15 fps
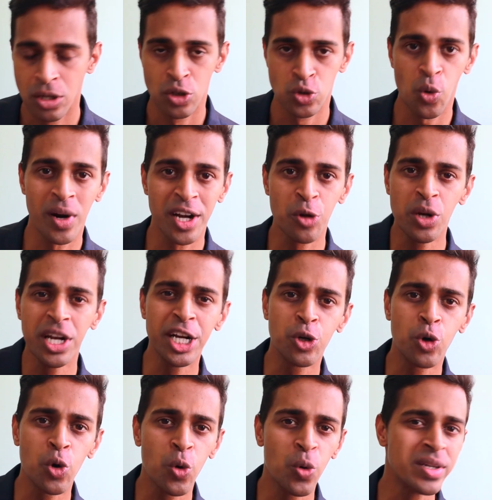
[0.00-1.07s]
So what you need
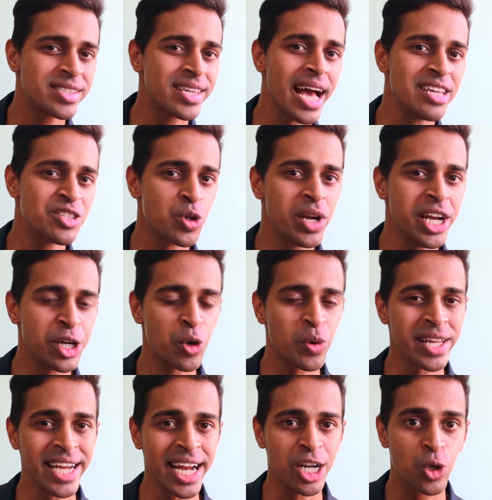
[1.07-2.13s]
to do is, guys, you need to
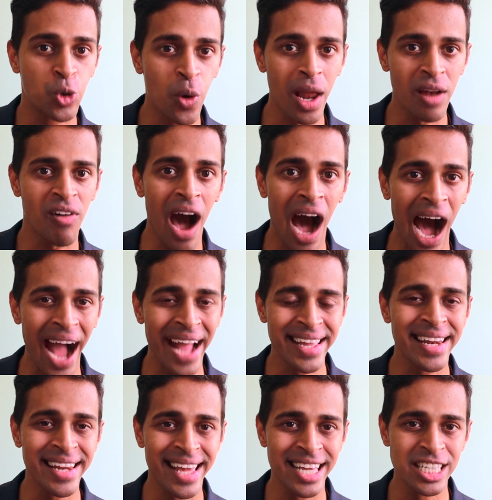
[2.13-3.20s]
create 12 high
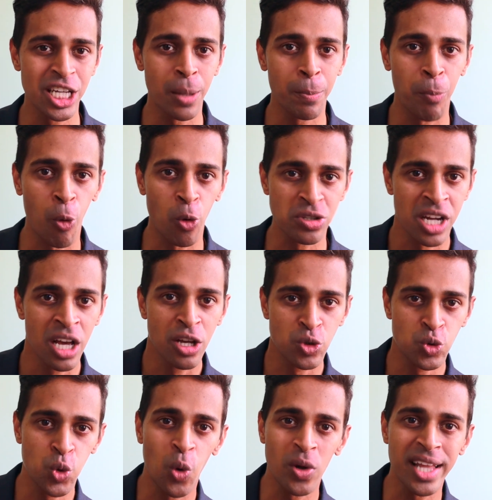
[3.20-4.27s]
engaging posts
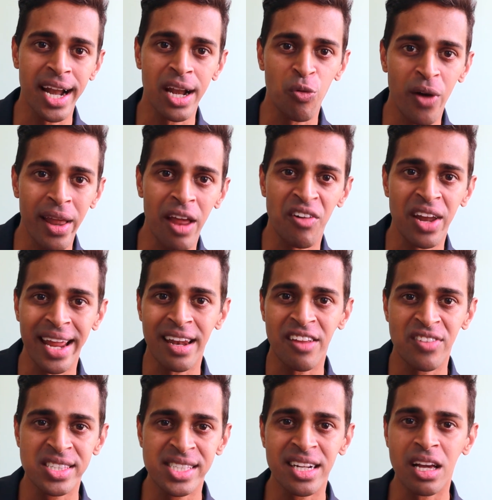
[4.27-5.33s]
so that whenever any
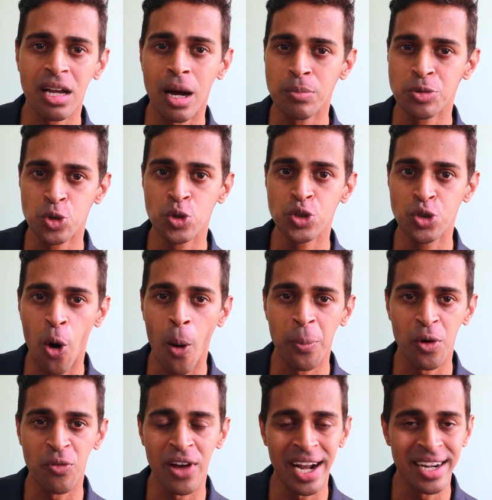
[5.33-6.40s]
visitor comes to your
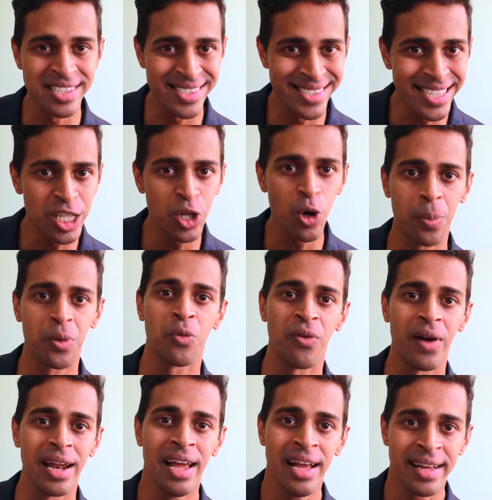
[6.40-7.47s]
profile and see
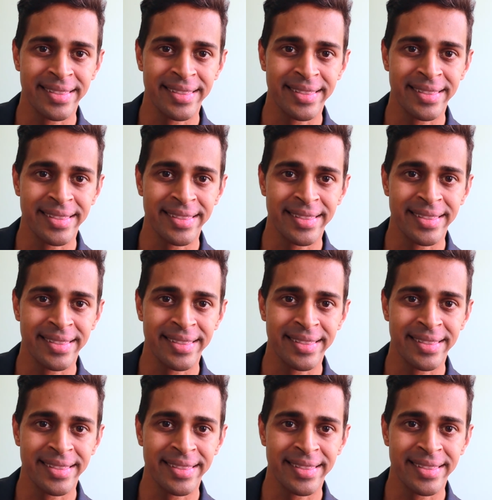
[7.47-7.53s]
profile,